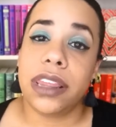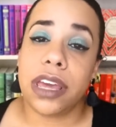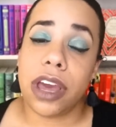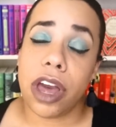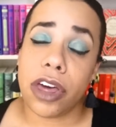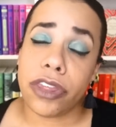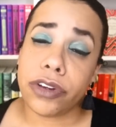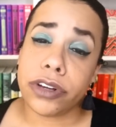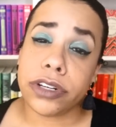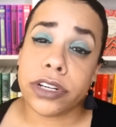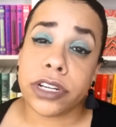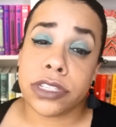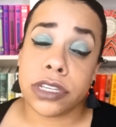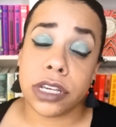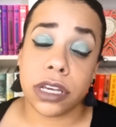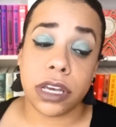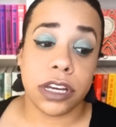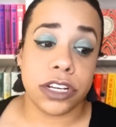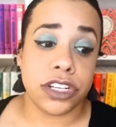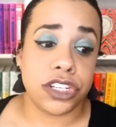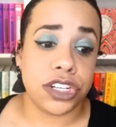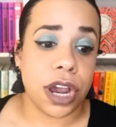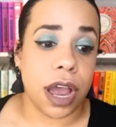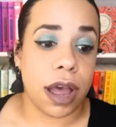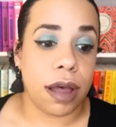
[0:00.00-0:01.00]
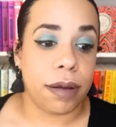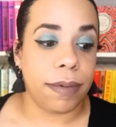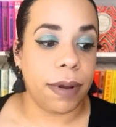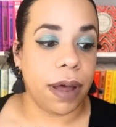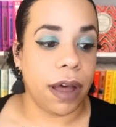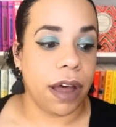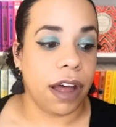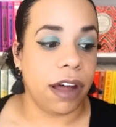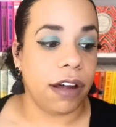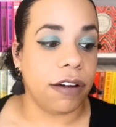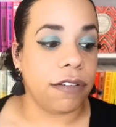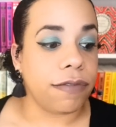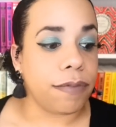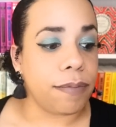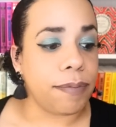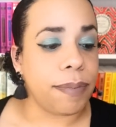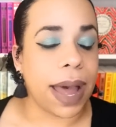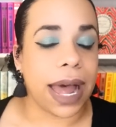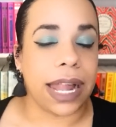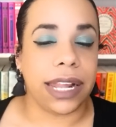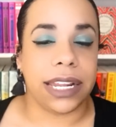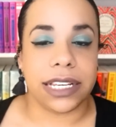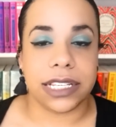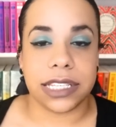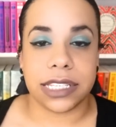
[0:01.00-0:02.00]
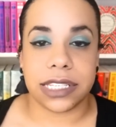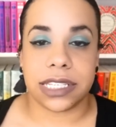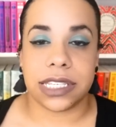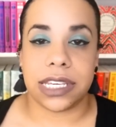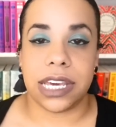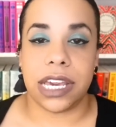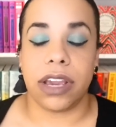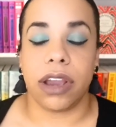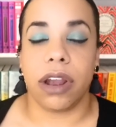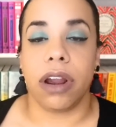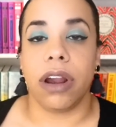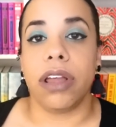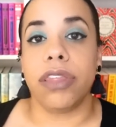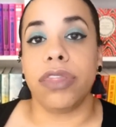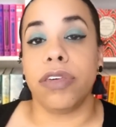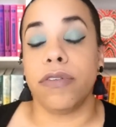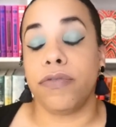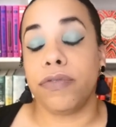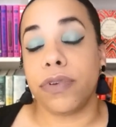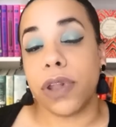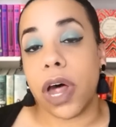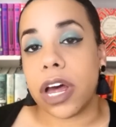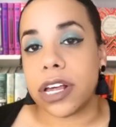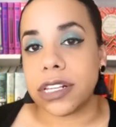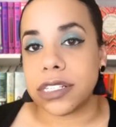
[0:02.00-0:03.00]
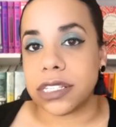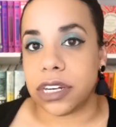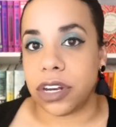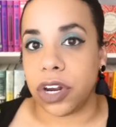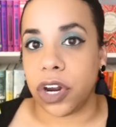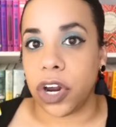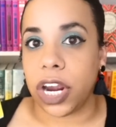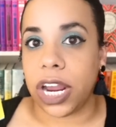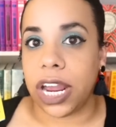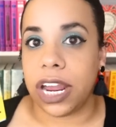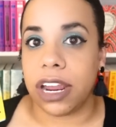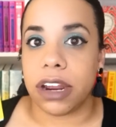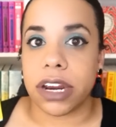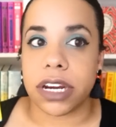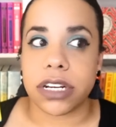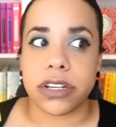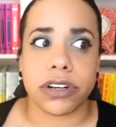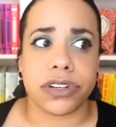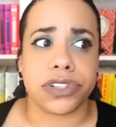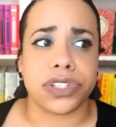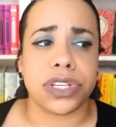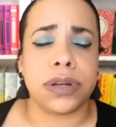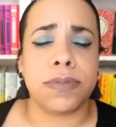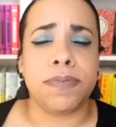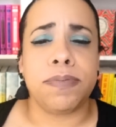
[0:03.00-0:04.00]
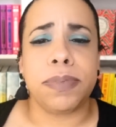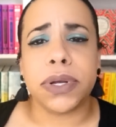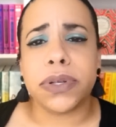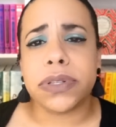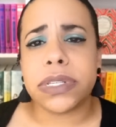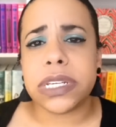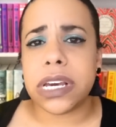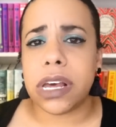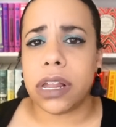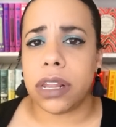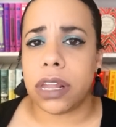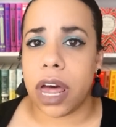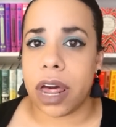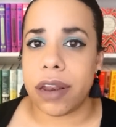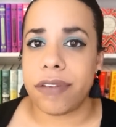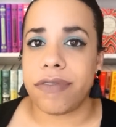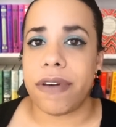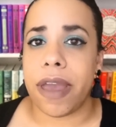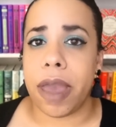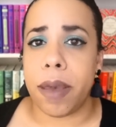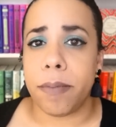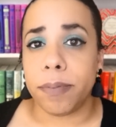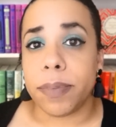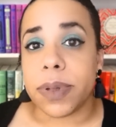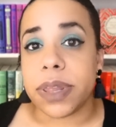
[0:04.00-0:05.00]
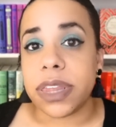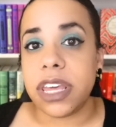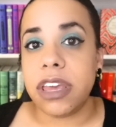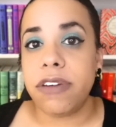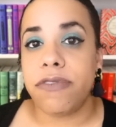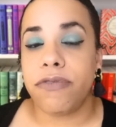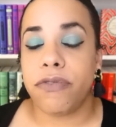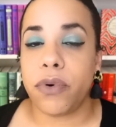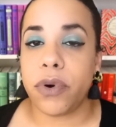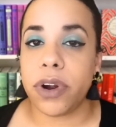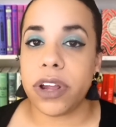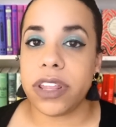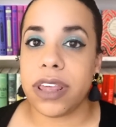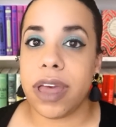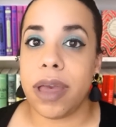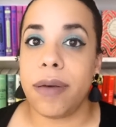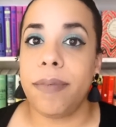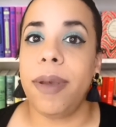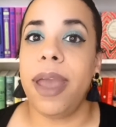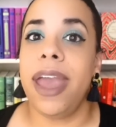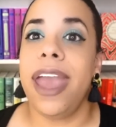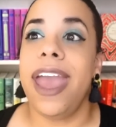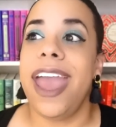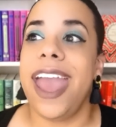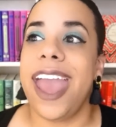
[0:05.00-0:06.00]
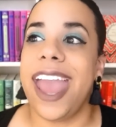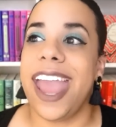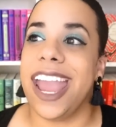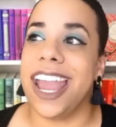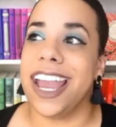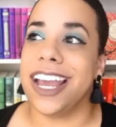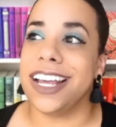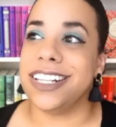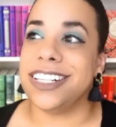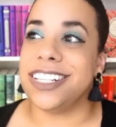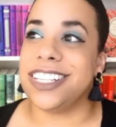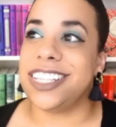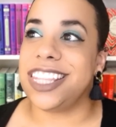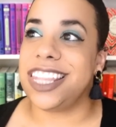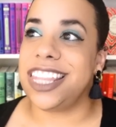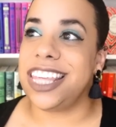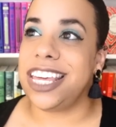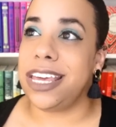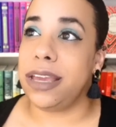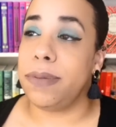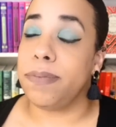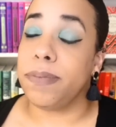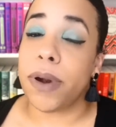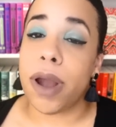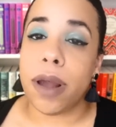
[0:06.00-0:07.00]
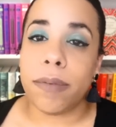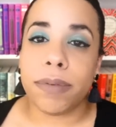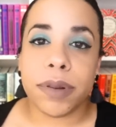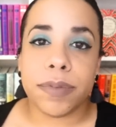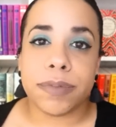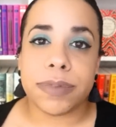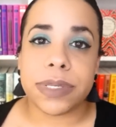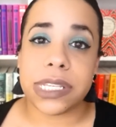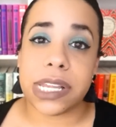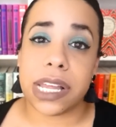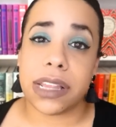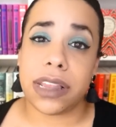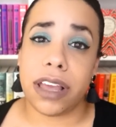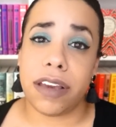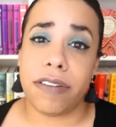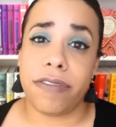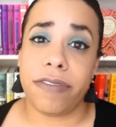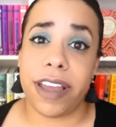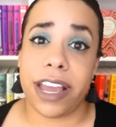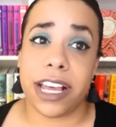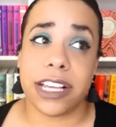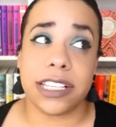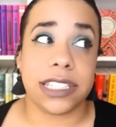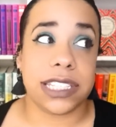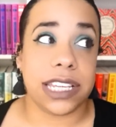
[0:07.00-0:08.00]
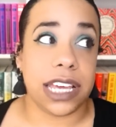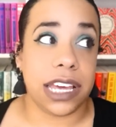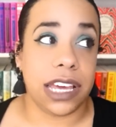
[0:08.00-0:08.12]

The author does a good job of balancing the flaws in her characters and building a lot of empathy for them and the problems that they face